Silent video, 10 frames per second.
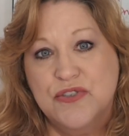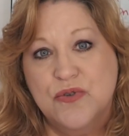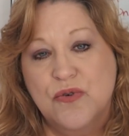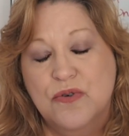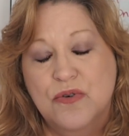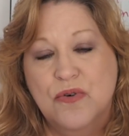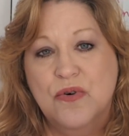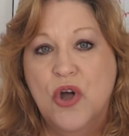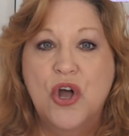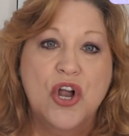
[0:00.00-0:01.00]

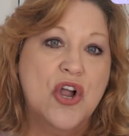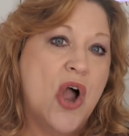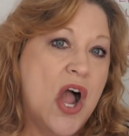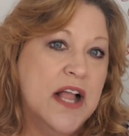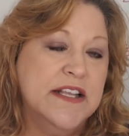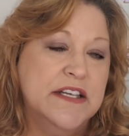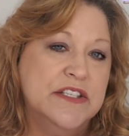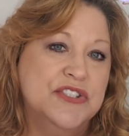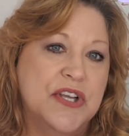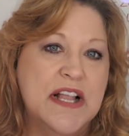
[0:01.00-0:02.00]
school,
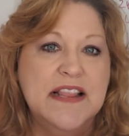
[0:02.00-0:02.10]
college?